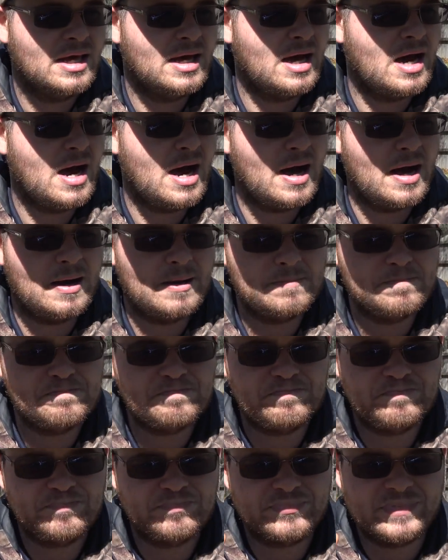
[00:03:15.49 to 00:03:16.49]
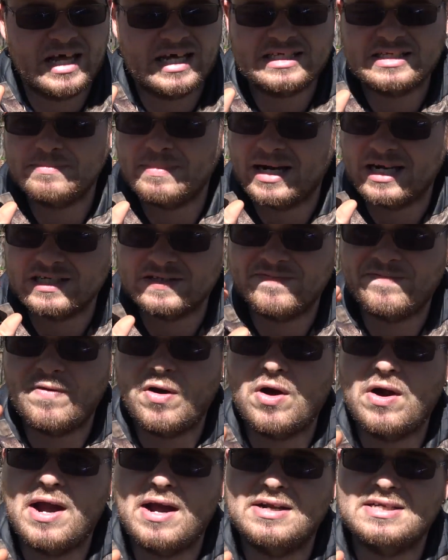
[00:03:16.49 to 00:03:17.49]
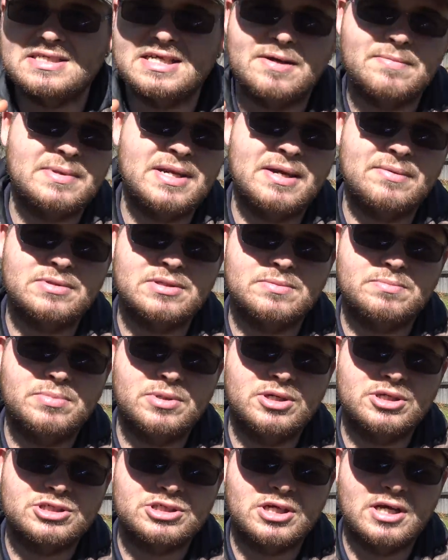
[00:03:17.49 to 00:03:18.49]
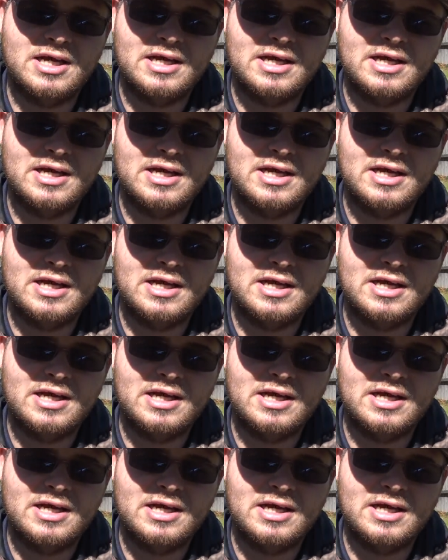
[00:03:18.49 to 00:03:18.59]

Um, that's about as far out as I've been able to push